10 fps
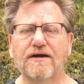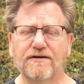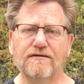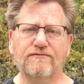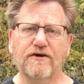
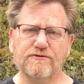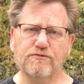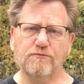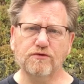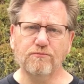identifies
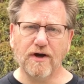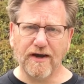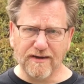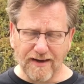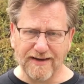people
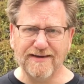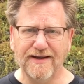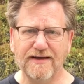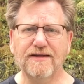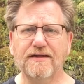by
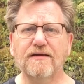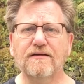identity